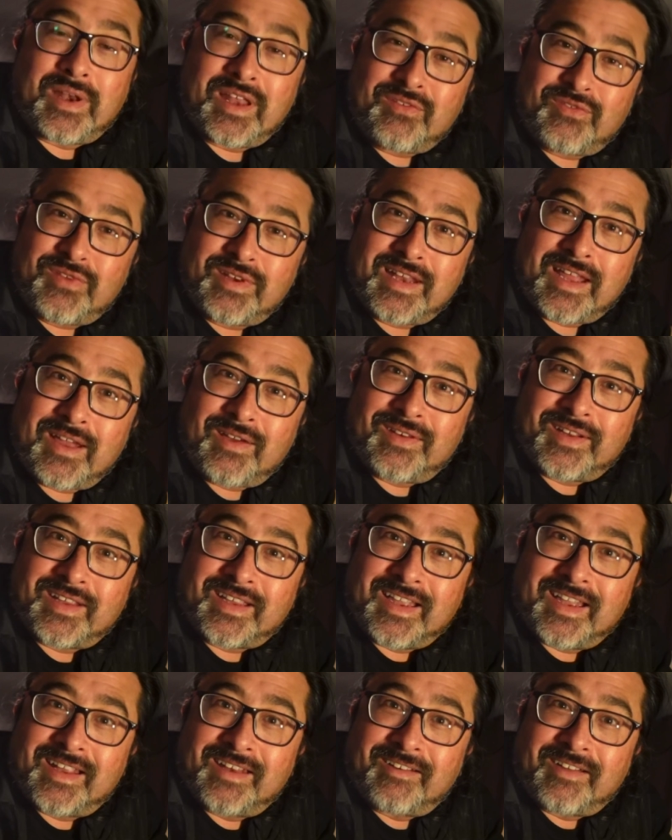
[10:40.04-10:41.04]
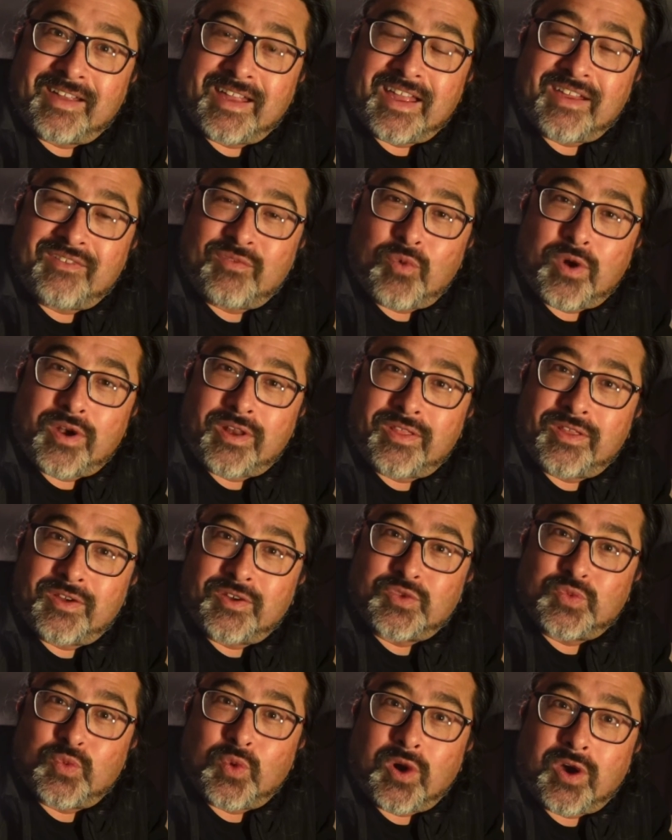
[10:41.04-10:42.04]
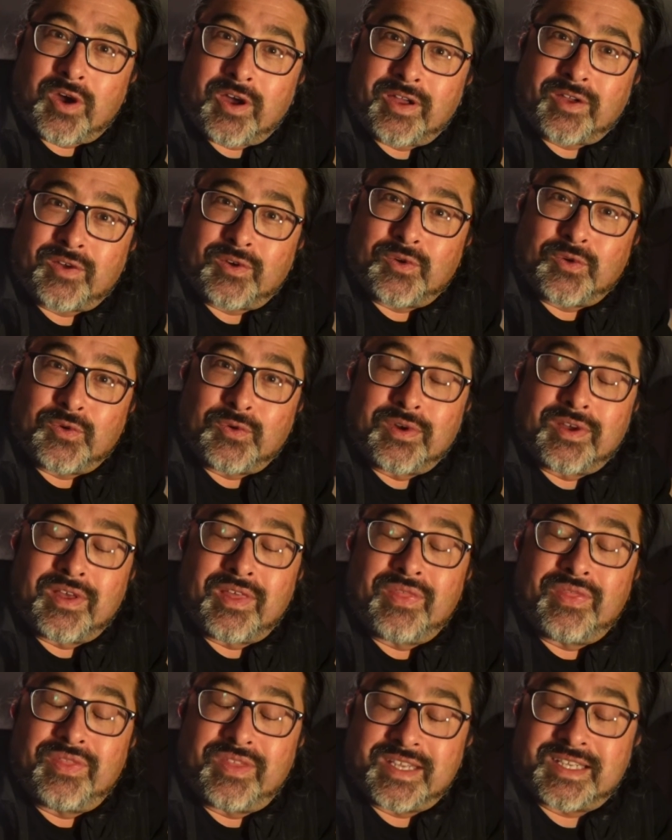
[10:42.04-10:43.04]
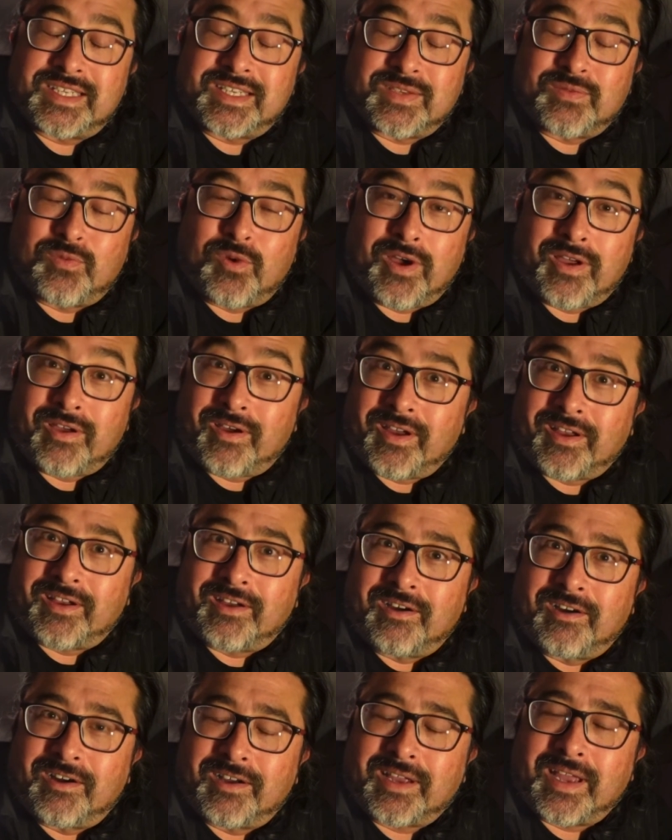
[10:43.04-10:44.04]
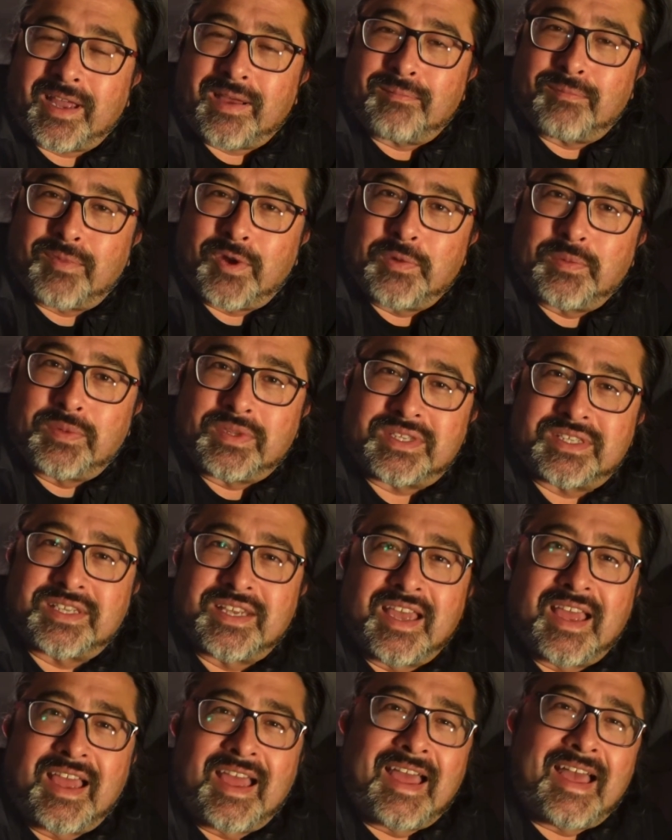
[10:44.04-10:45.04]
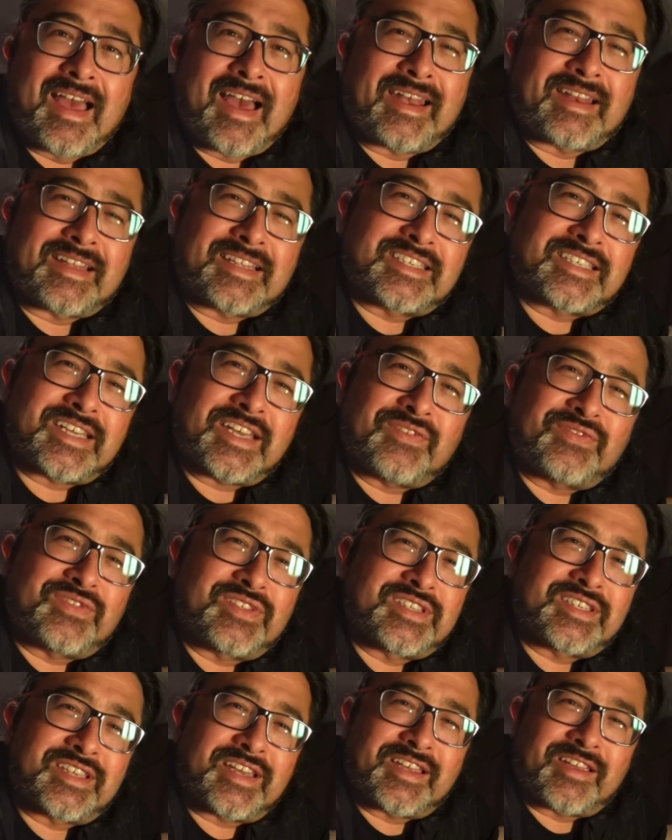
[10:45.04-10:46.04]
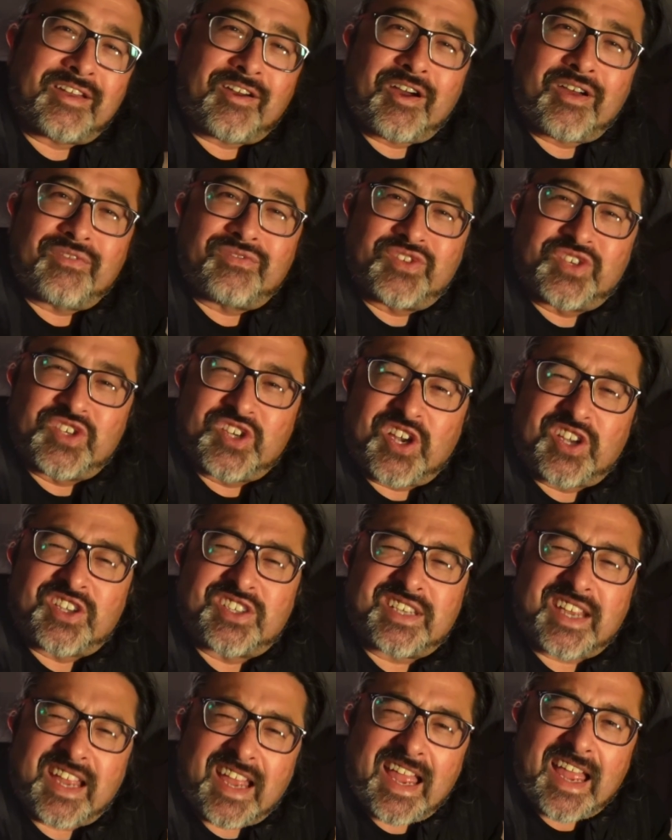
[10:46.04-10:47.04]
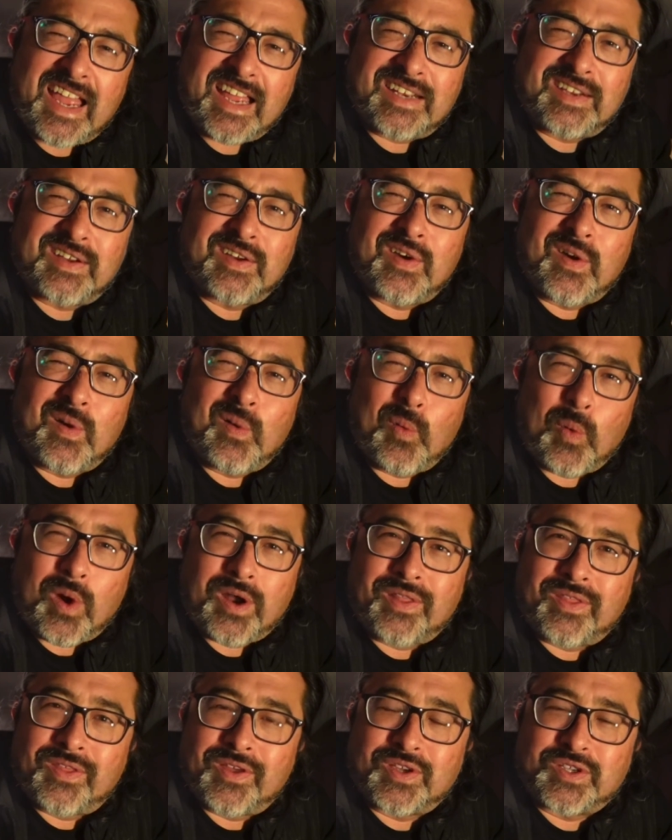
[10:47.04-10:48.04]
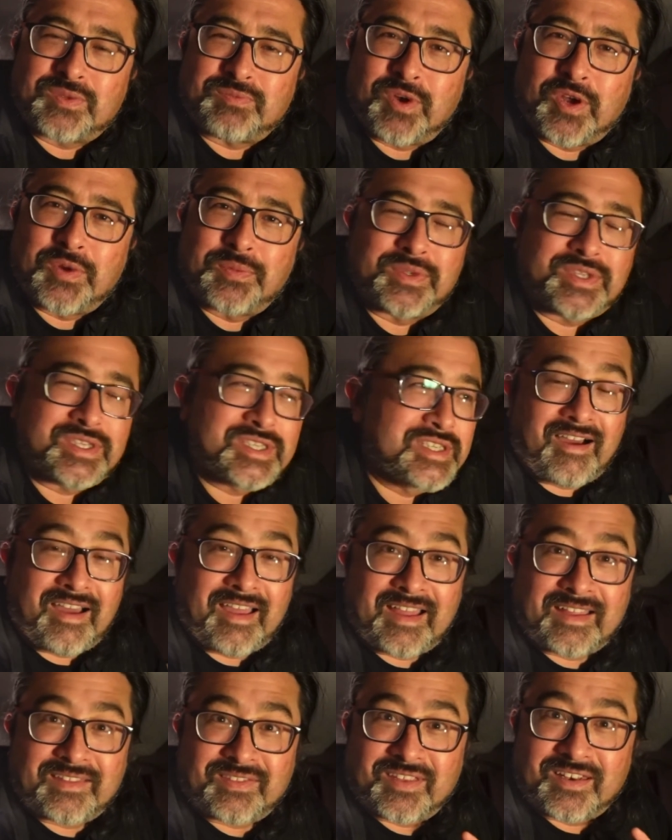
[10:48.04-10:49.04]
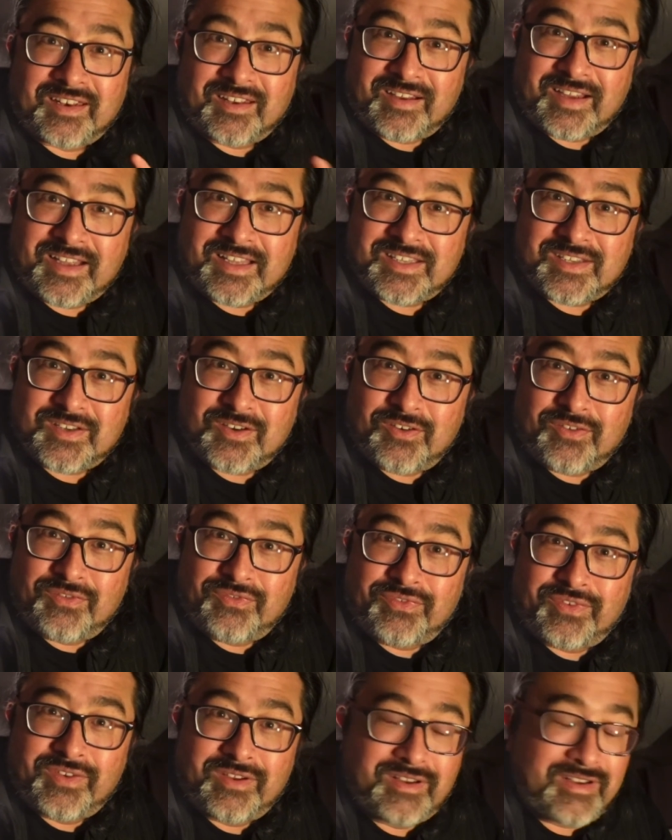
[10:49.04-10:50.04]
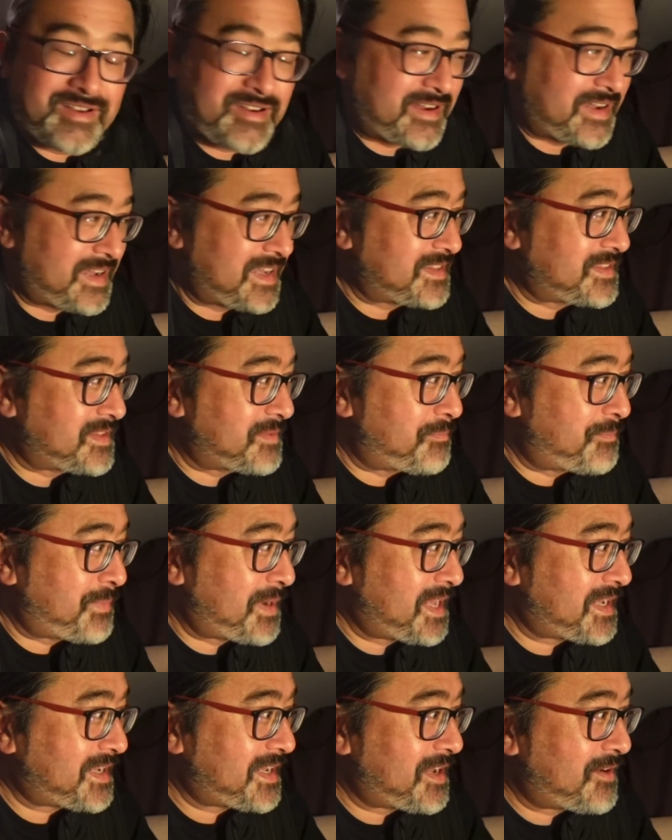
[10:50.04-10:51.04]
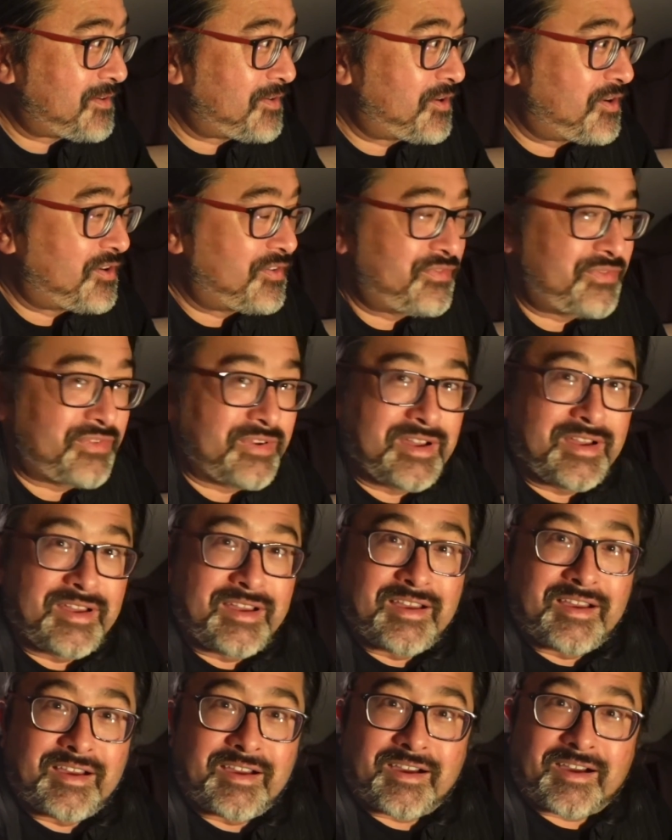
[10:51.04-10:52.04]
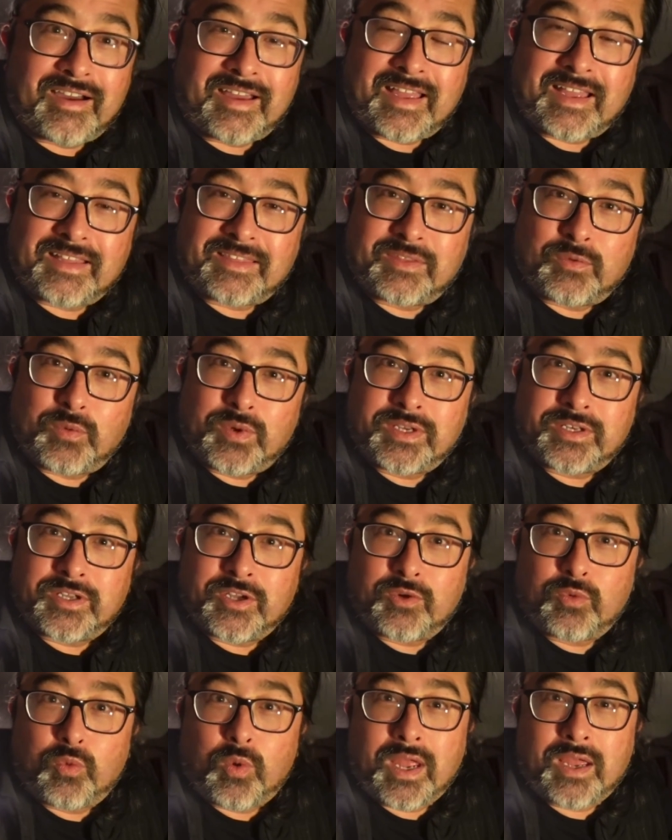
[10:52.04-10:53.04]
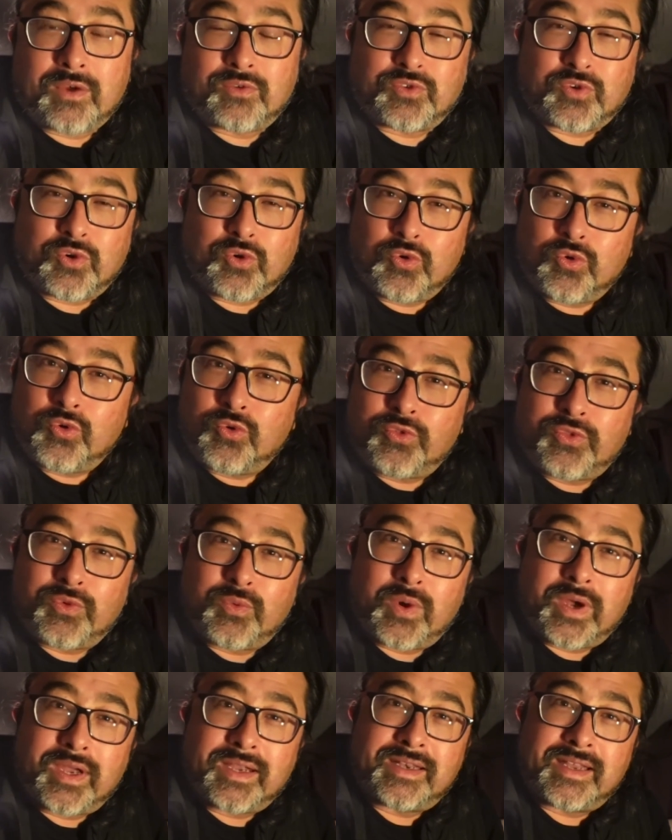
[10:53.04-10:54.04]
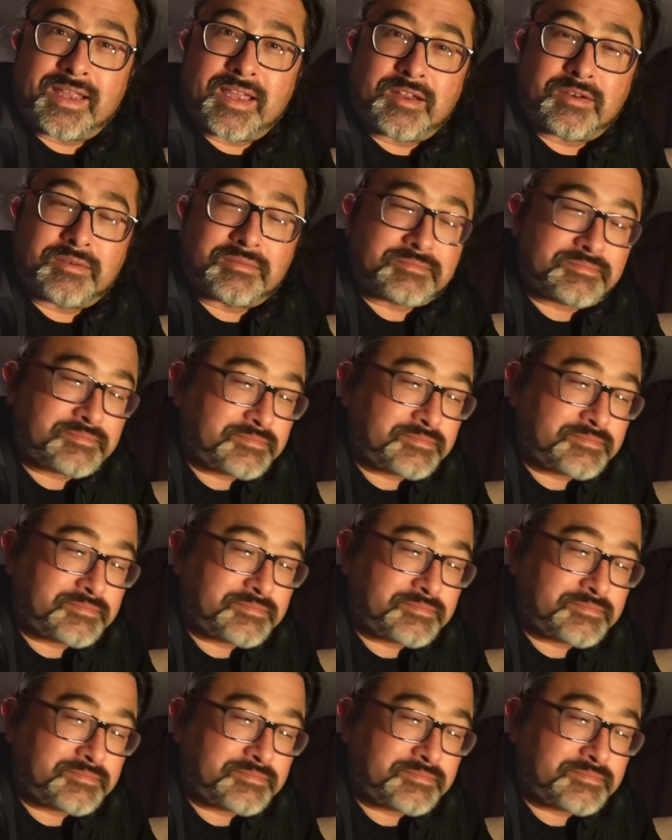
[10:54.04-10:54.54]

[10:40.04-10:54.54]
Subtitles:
every now and again I have one of those what I call this is why I car camp moments, and it's safe to say I've just had one of those moments. I had the lights off, I had the blackout off, I had the window wound all the way down,